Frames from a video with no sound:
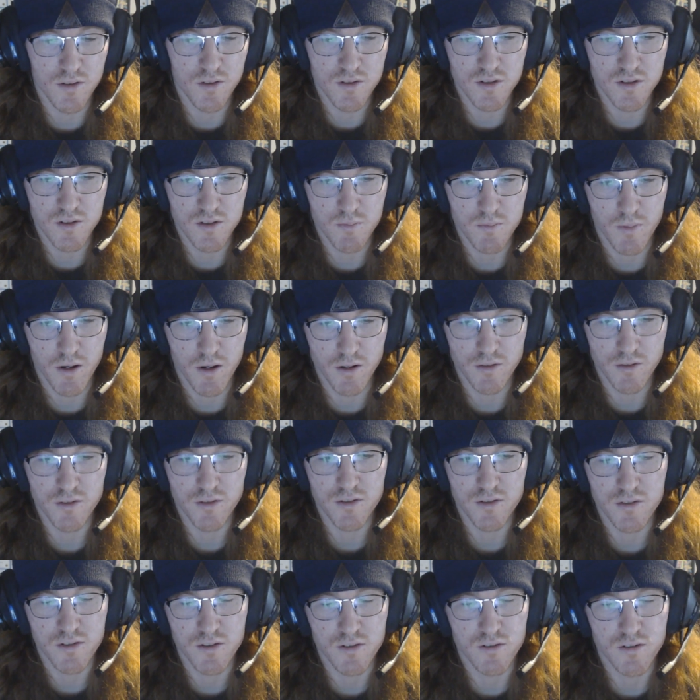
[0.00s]
it's just better
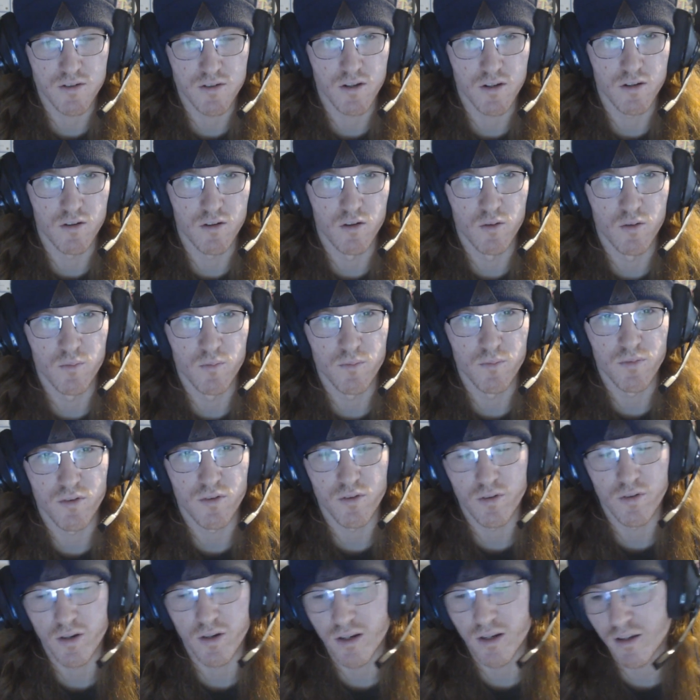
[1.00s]
just to stay home.
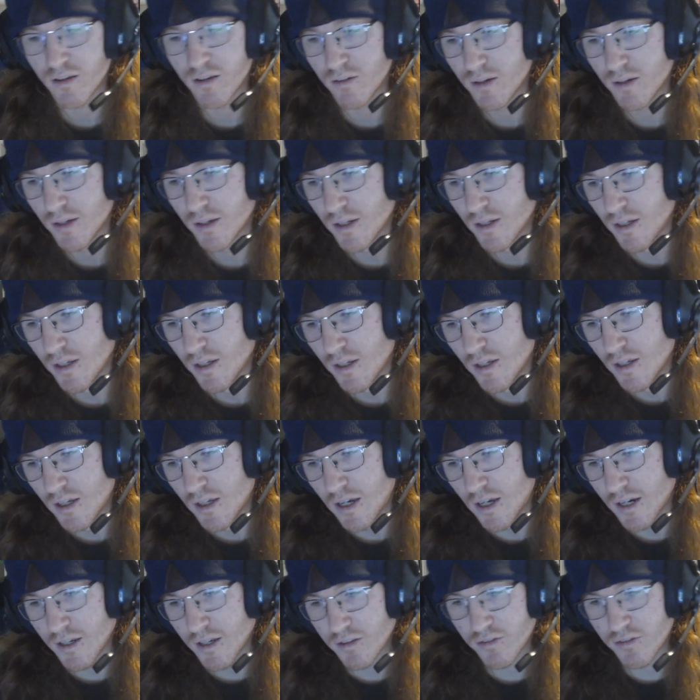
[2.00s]
So I got,
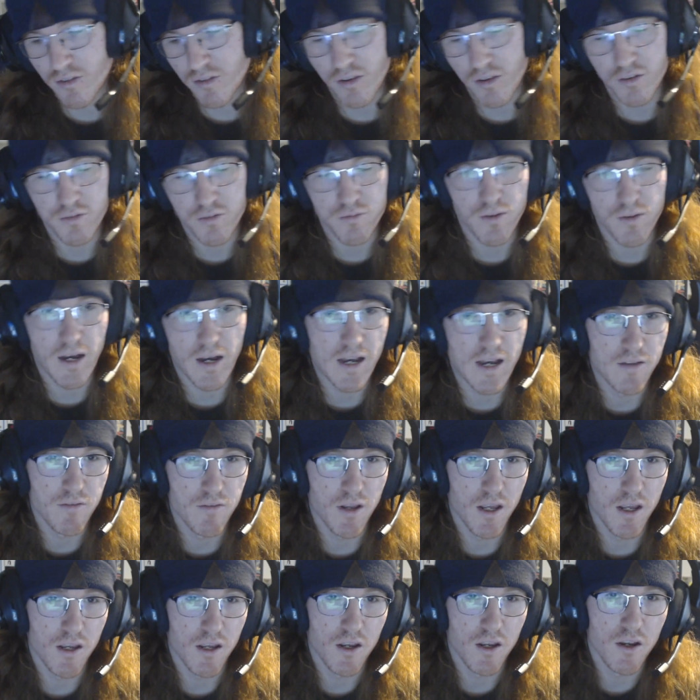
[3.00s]
I guess, another 5
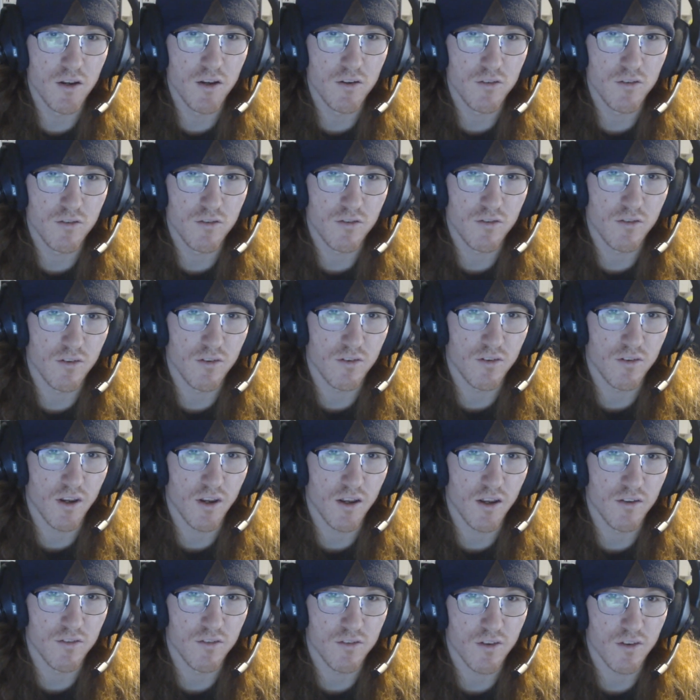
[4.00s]
days to
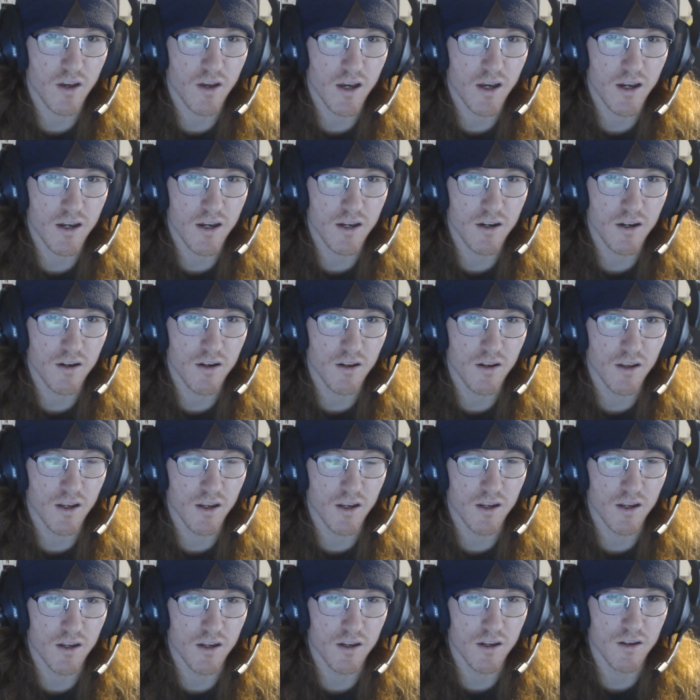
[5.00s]
stay inside
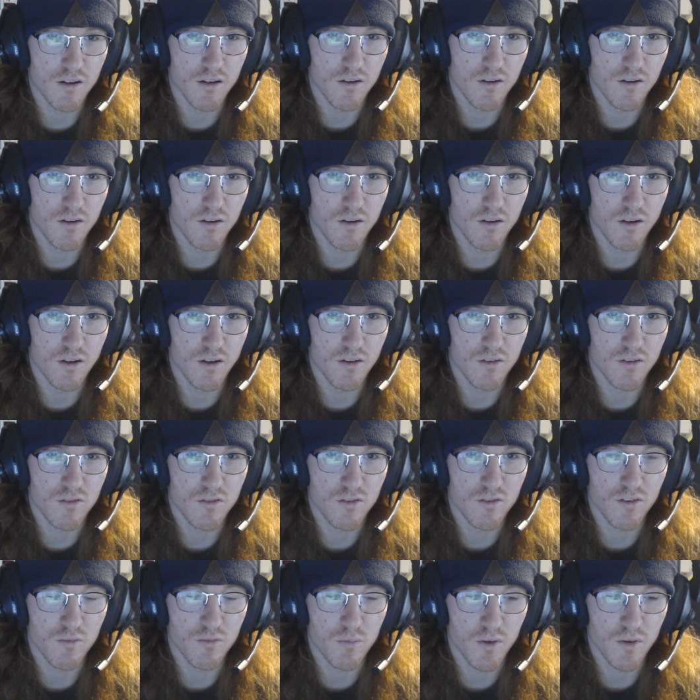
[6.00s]
and
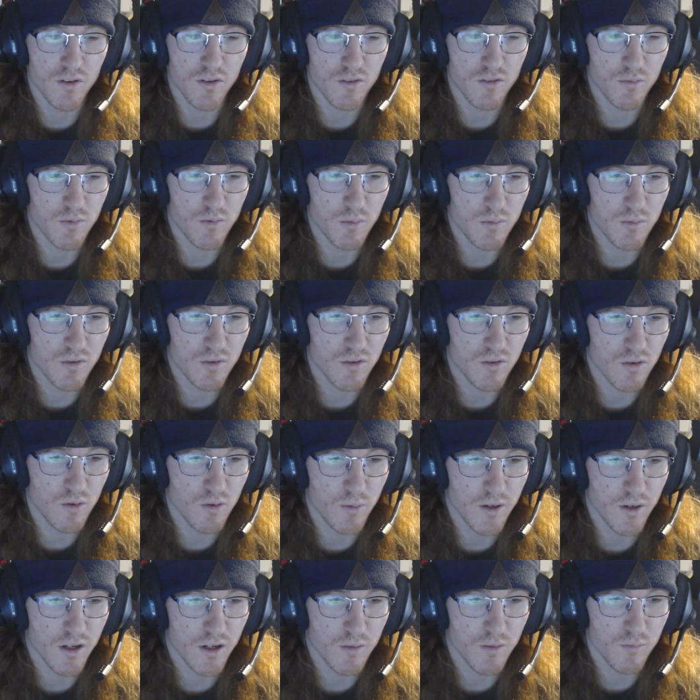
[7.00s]
see if my symptoms go
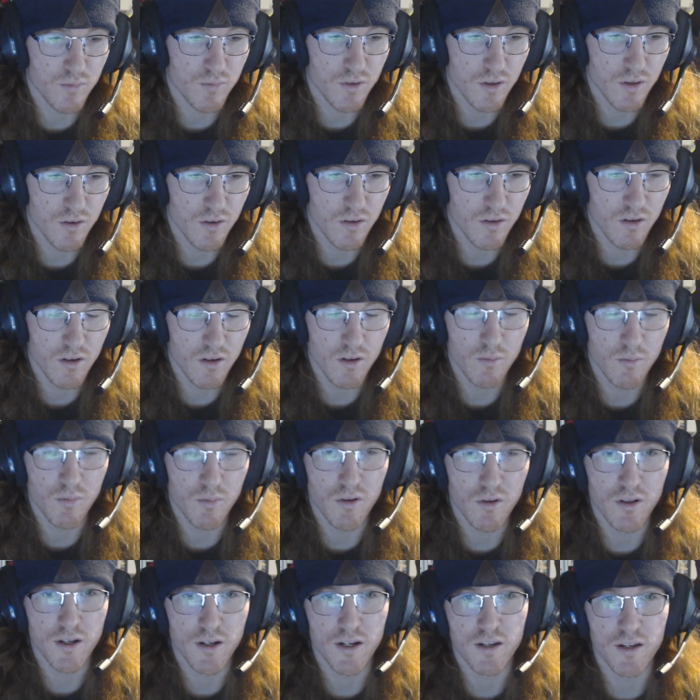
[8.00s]
away completely.
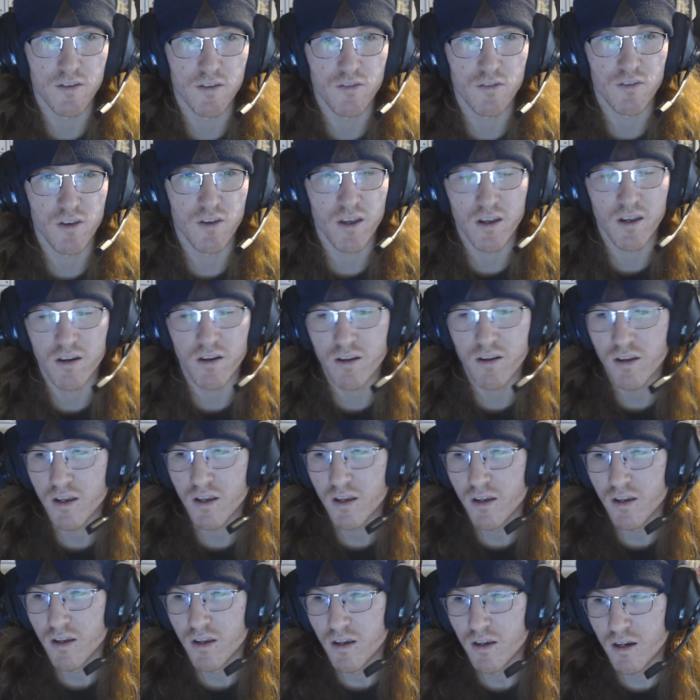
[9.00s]
But like I said,
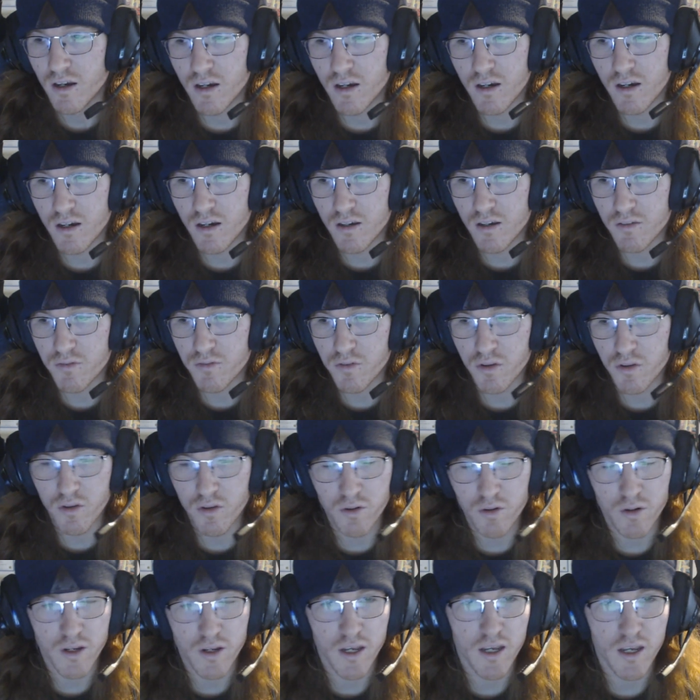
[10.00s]
I feel
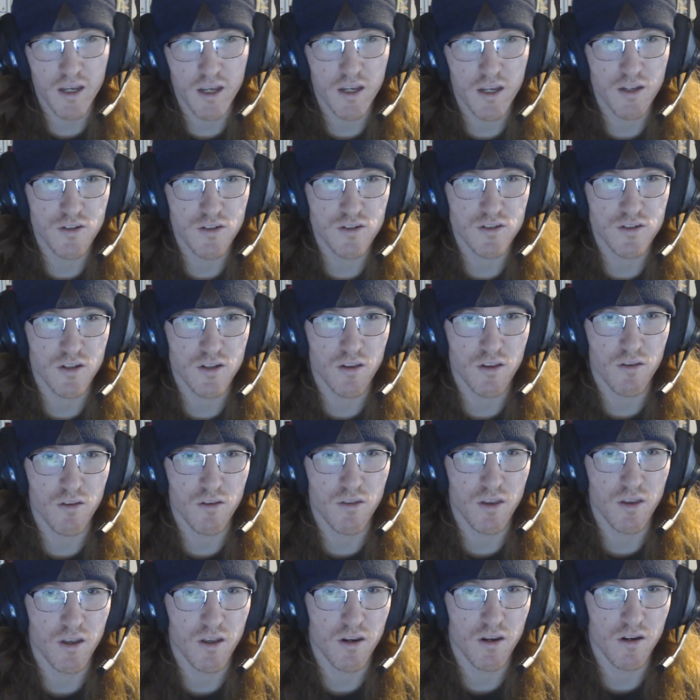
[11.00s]
okay, just other
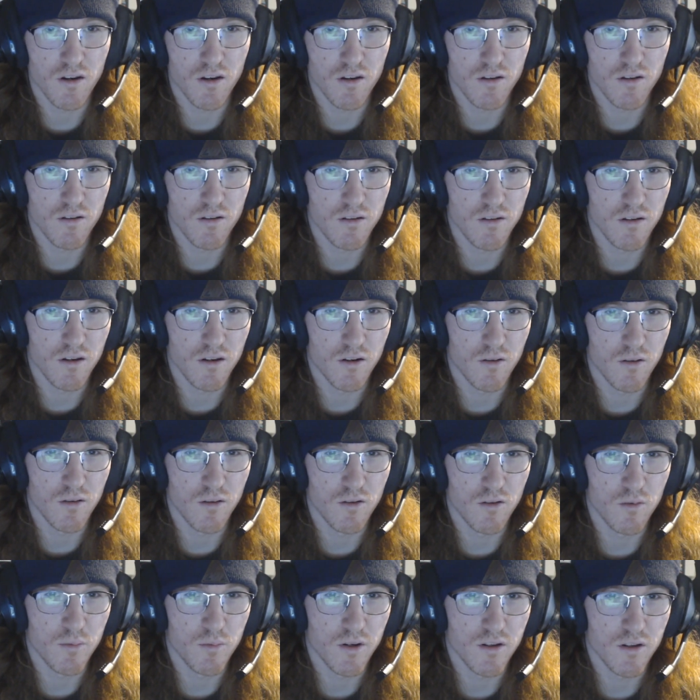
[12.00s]
than, a
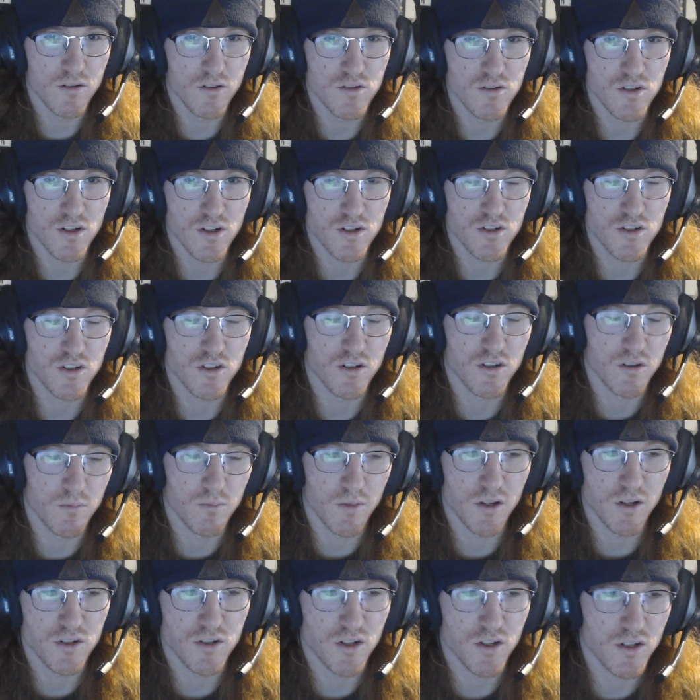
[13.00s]
little bit of congestion in
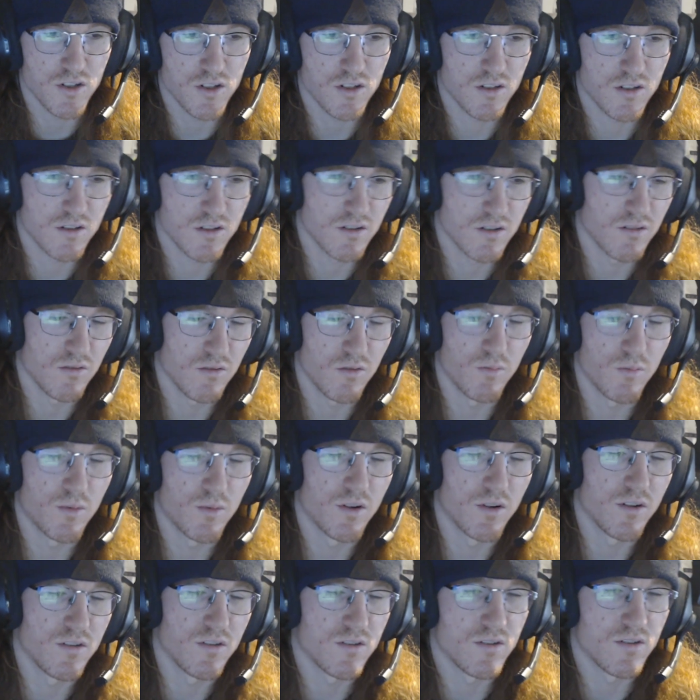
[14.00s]
my chest, a little
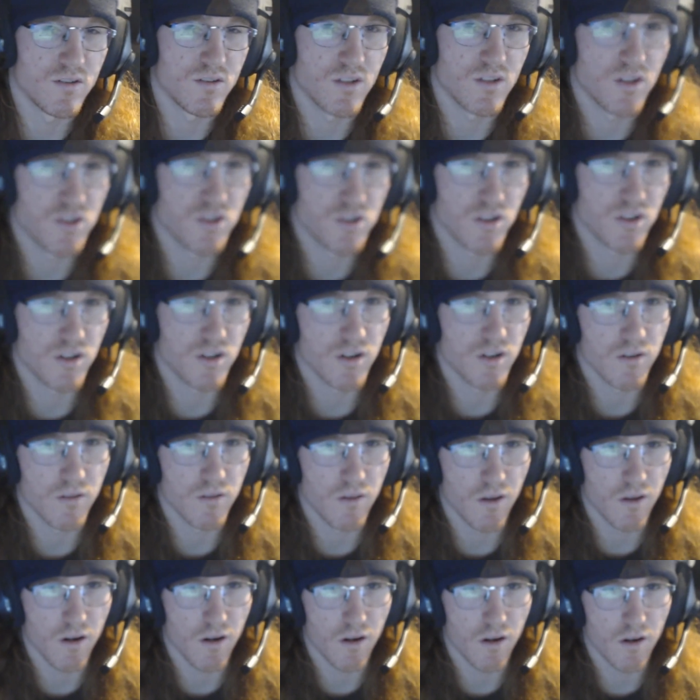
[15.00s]
burning sensation here
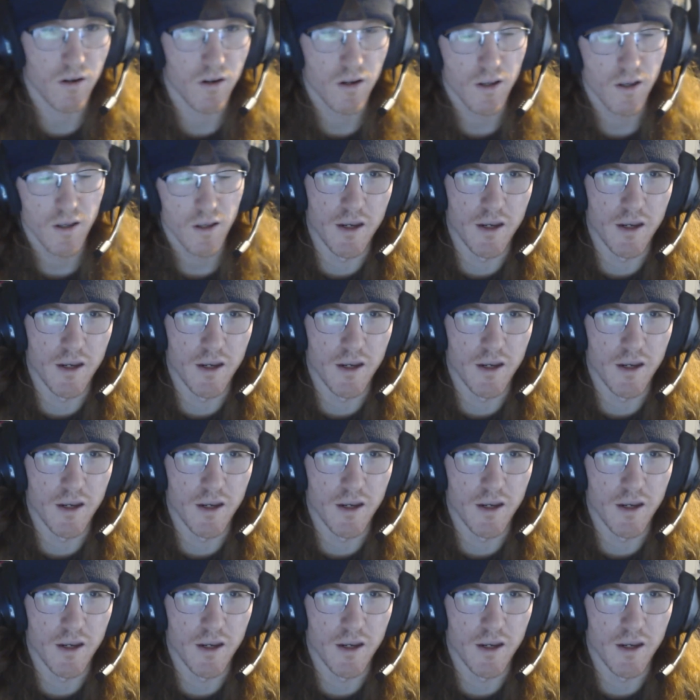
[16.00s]
and there.